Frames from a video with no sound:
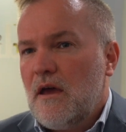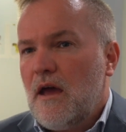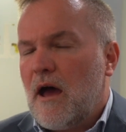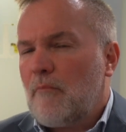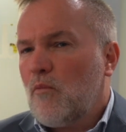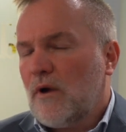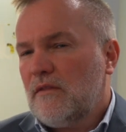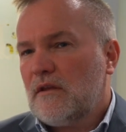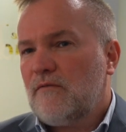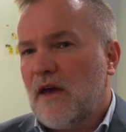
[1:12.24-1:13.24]
One
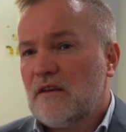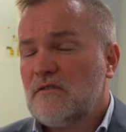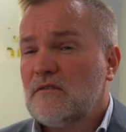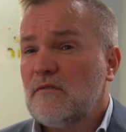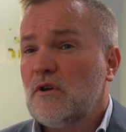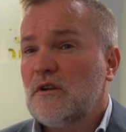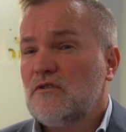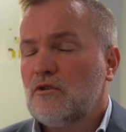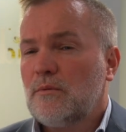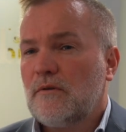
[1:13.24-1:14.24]
of the advantages of
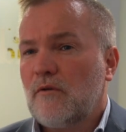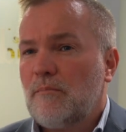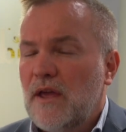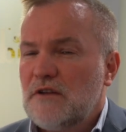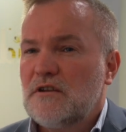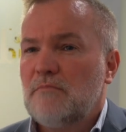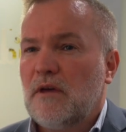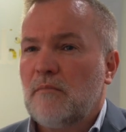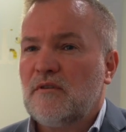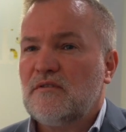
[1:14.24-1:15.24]
UniSuper for pension
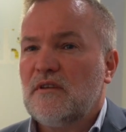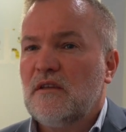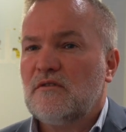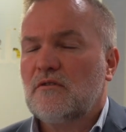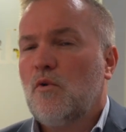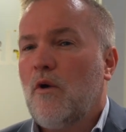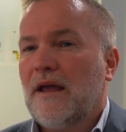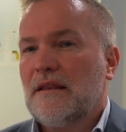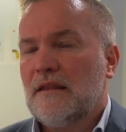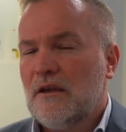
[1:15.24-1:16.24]
members is it's
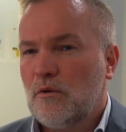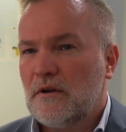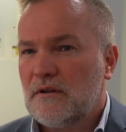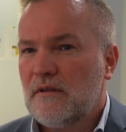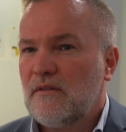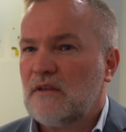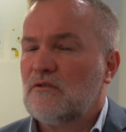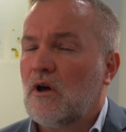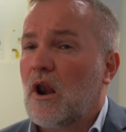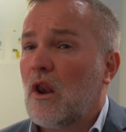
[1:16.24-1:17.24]
quite liquid. There's
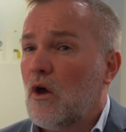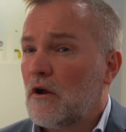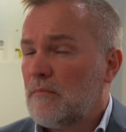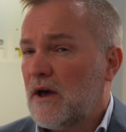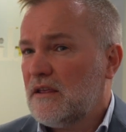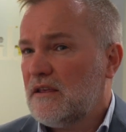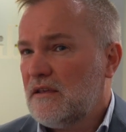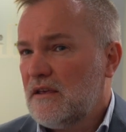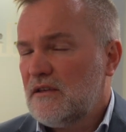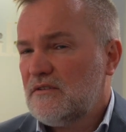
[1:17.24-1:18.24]
not a lot of
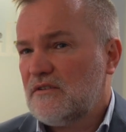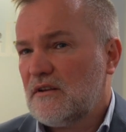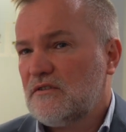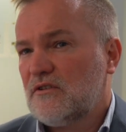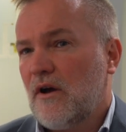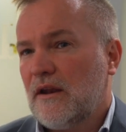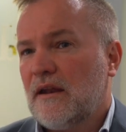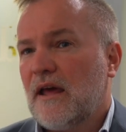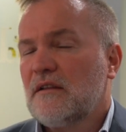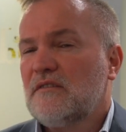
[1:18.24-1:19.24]
money set aside
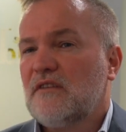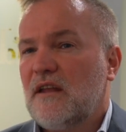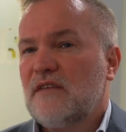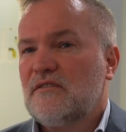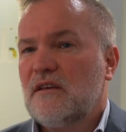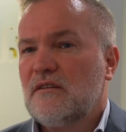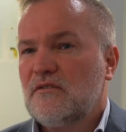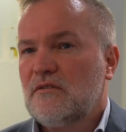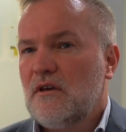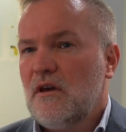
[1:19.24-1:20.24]
in unlisted
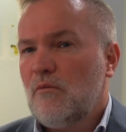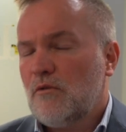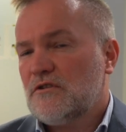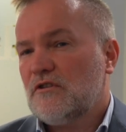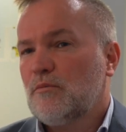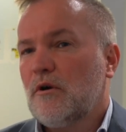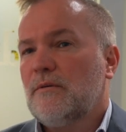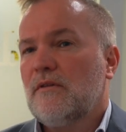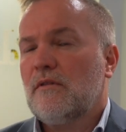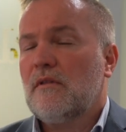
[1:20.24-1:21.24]
assets, which is
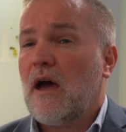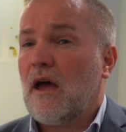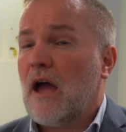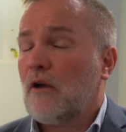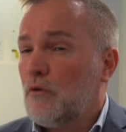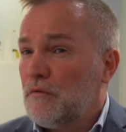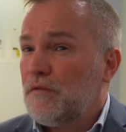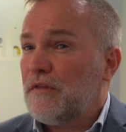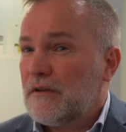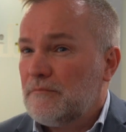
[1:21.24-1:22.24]
probably a good
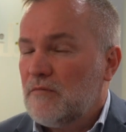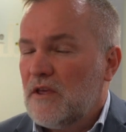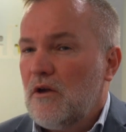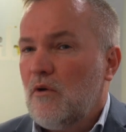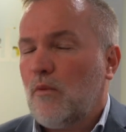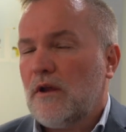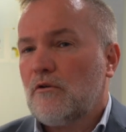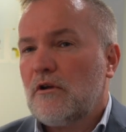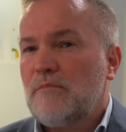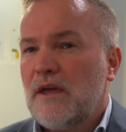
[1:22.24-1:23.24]
thing when
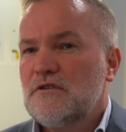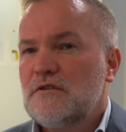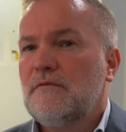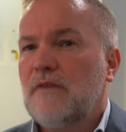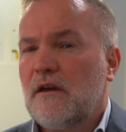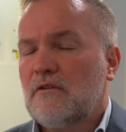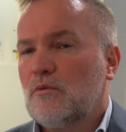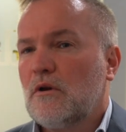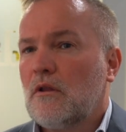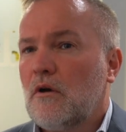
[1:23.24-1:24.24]
you're in pension phase
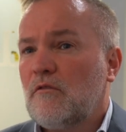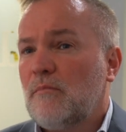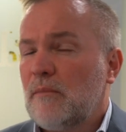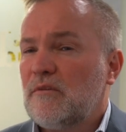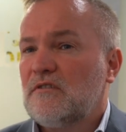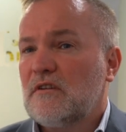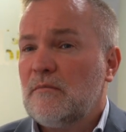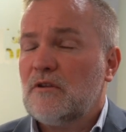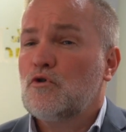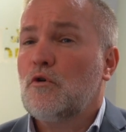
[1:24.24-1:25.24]
where a lot of members are
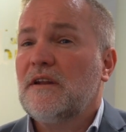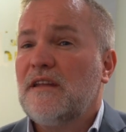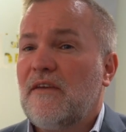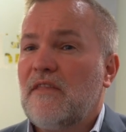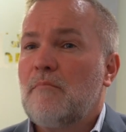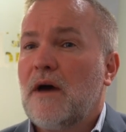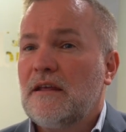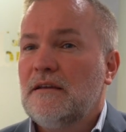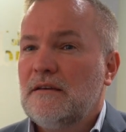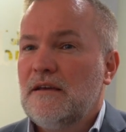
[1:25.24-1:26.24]
going to be drawing down their
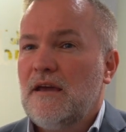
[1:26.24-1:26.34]
money